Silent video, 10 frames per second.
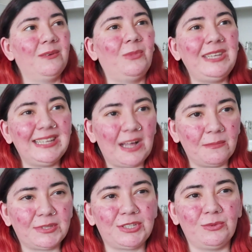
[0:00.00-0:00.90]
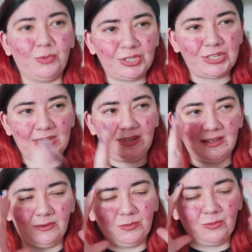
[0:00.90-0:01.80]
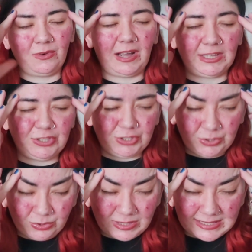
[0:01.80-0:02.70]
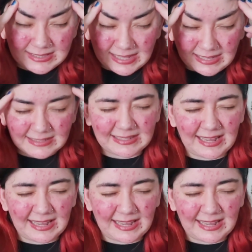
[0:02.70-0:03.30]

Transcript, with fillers: when it comes to wishing I knew these things,